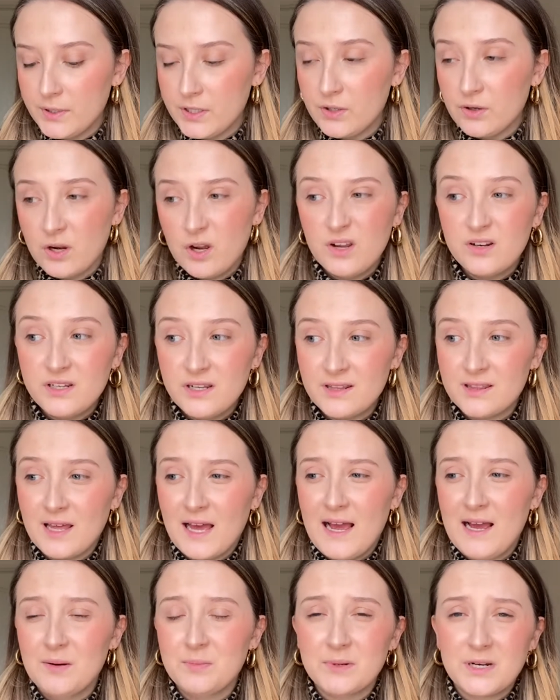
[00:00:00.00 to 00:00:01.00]
Not only
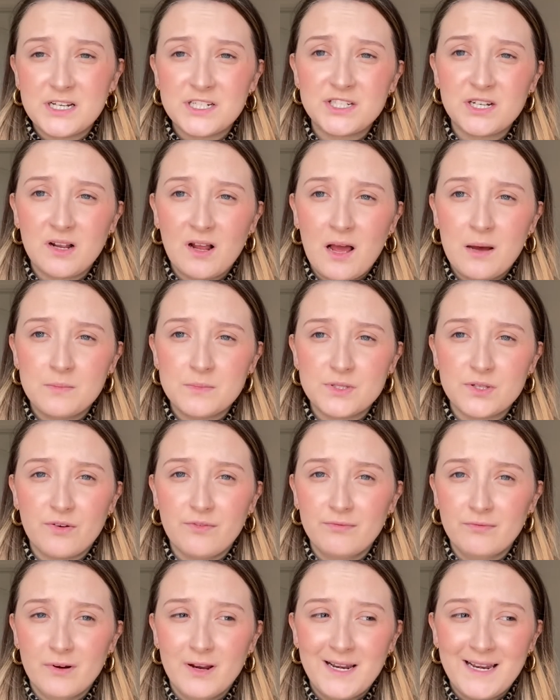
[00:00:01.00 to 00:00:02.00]
that, blusher comes off
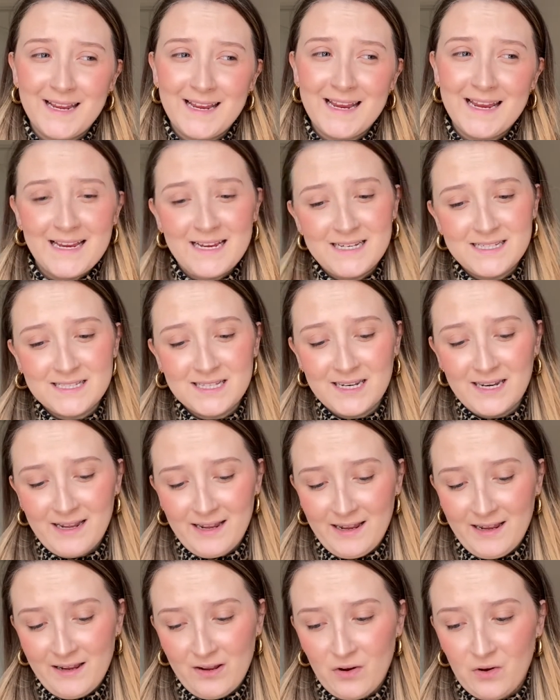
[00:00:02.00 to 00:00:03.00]
really
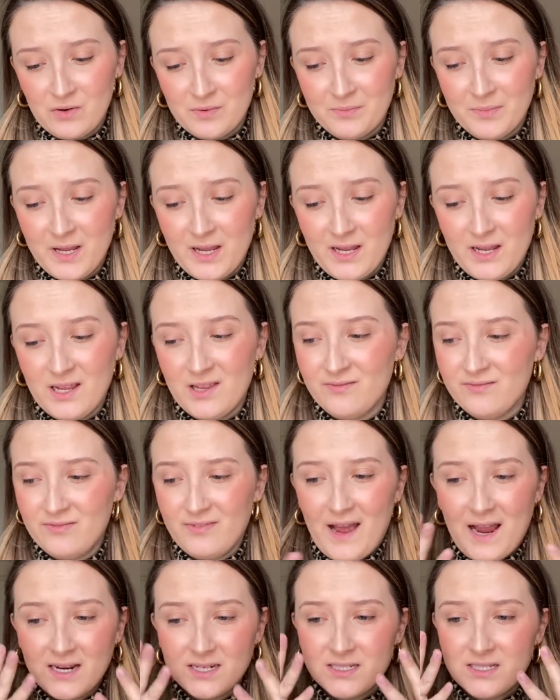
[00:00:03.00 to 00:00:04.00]
easily on me. In
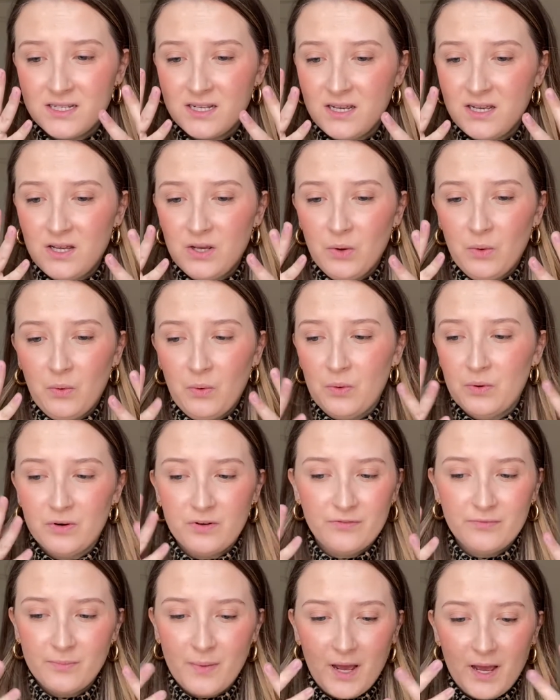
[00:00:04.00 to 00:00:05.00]
fact, all
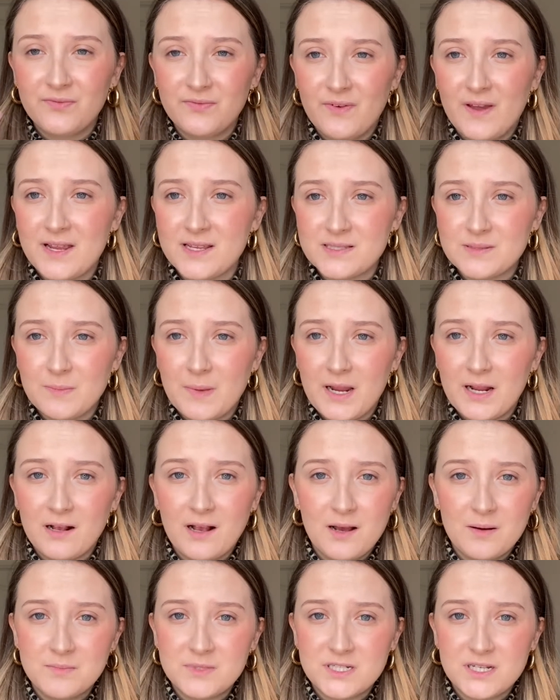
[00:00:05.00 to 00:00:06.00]
of my face
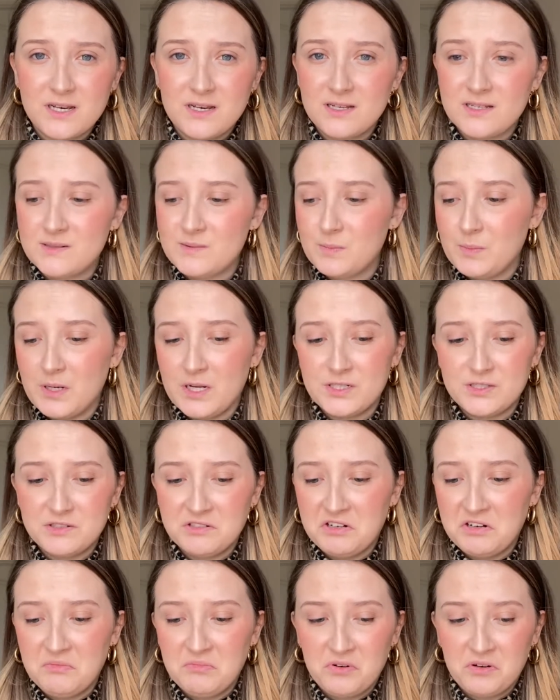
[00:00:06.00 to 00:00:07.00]
makeup does,
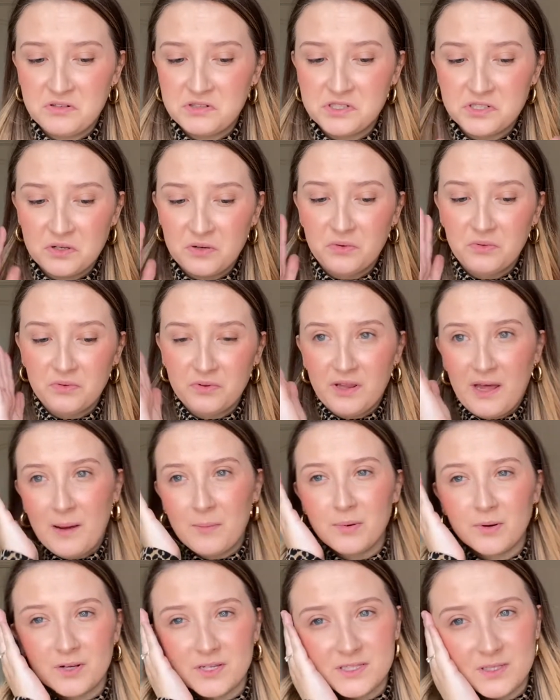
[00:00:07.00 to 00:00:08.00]
blusher, bronzer, all that,
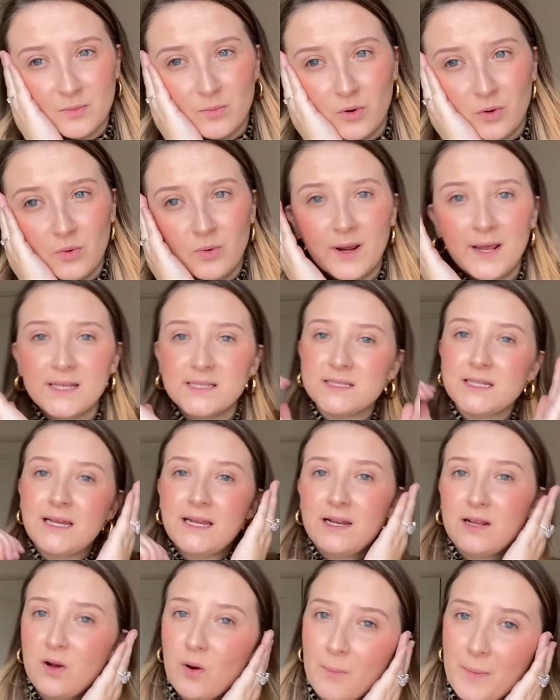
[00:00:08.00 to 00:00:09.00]
because I'm always
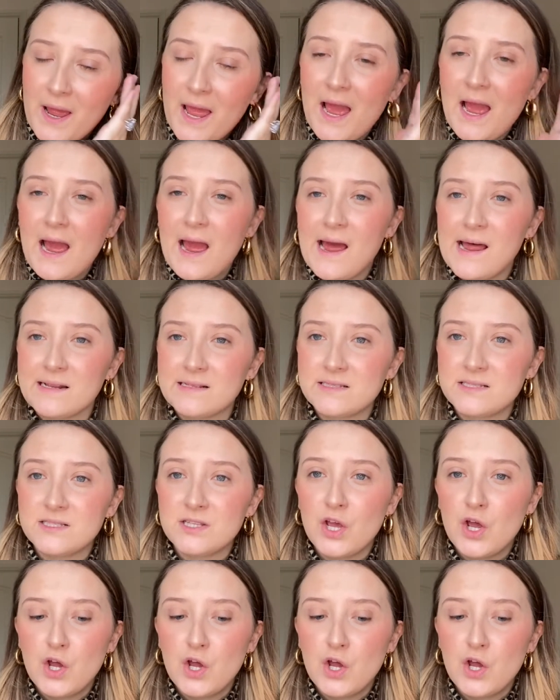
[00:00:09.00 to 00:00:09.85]
leaning on my hands.